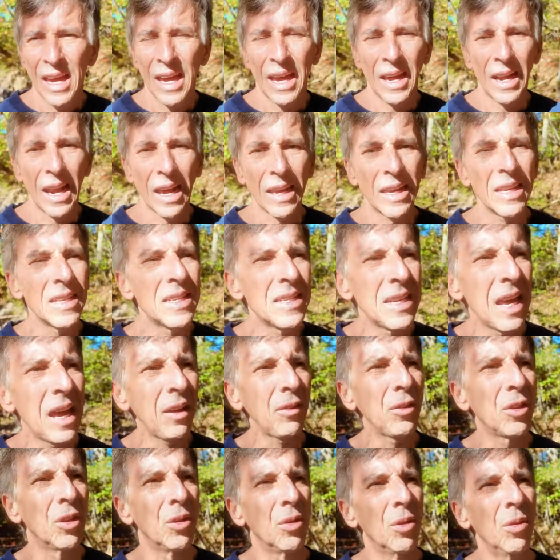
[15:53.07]
And I can
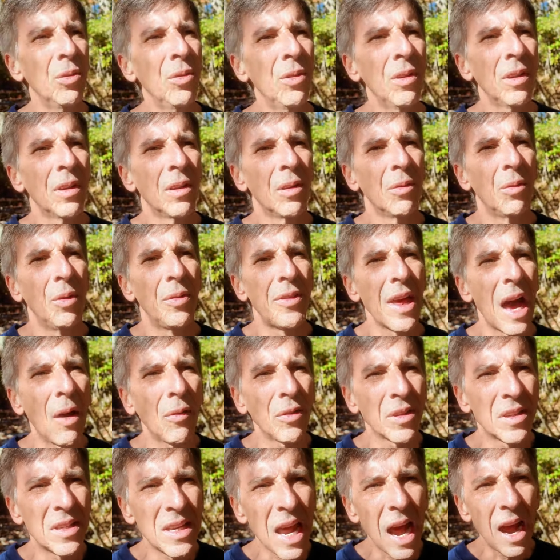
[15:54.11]
tell you,
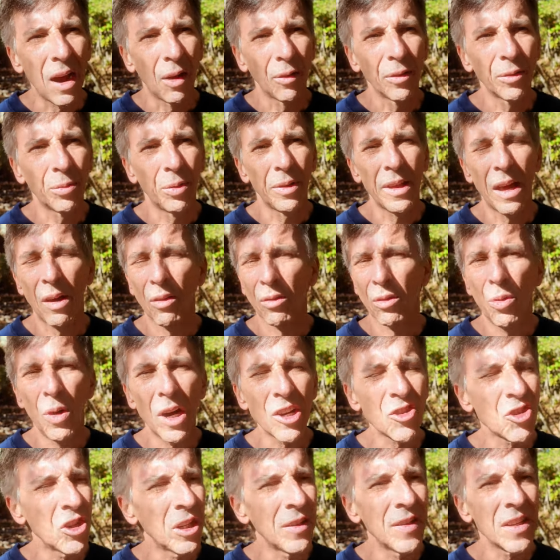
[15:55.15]
without doubt, without
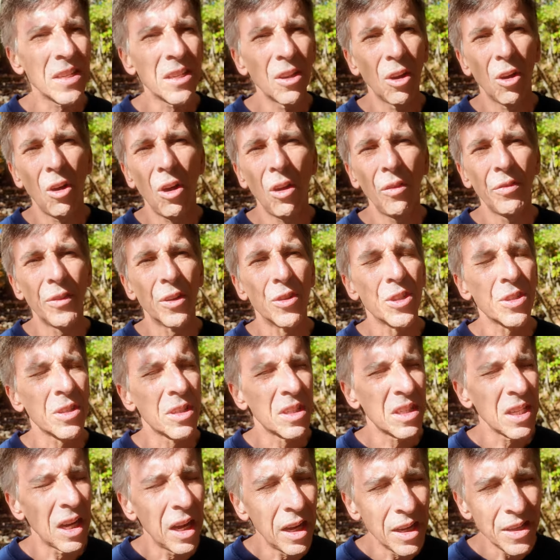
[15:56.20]
questioning this at all,
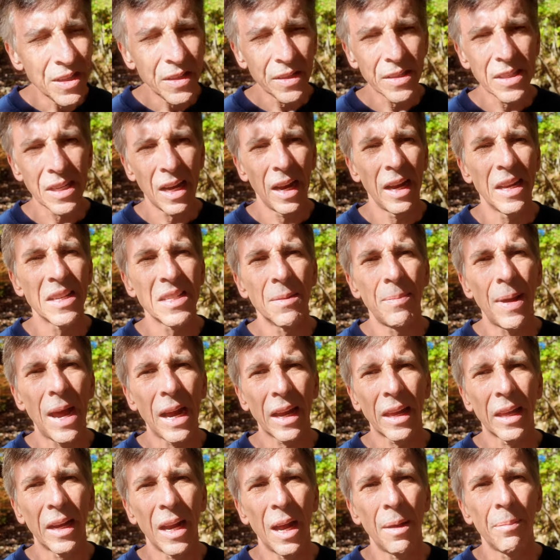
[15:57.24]
there's tons of science to
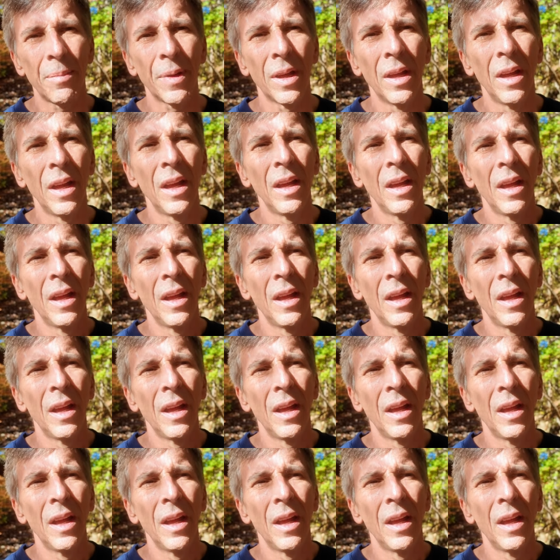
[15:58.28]
back it up,